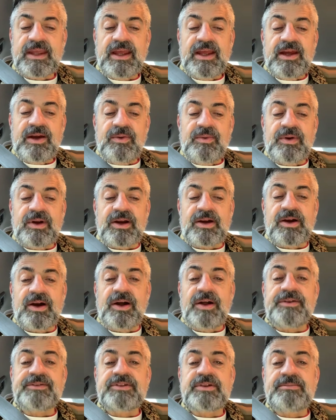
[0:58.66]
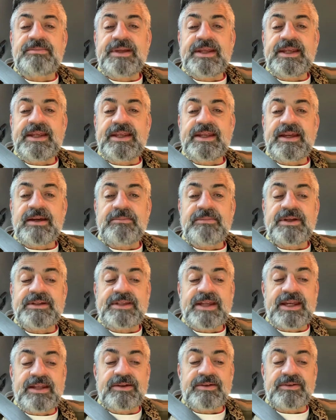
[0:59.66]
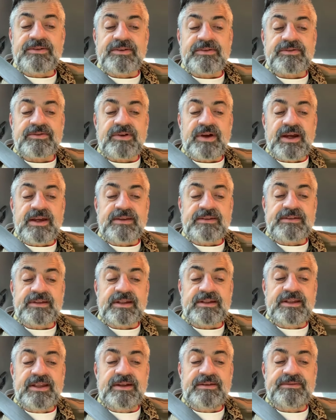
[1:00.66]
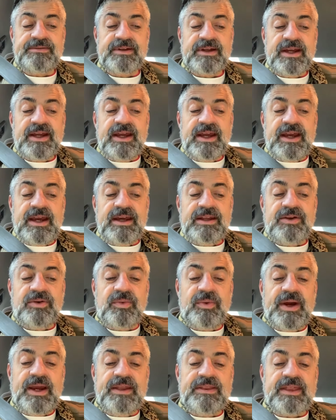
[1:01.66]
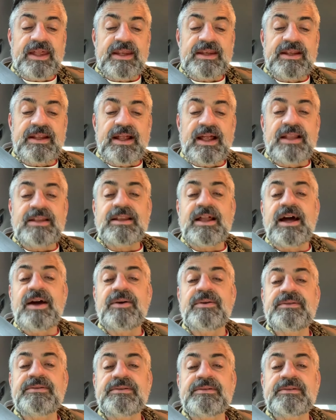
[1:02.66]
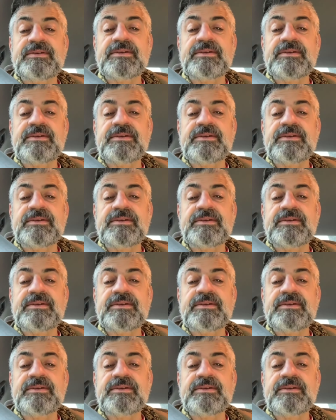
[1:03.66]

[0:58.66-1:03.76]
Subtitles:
We are called to be imitators of Christ, to live in a way that allows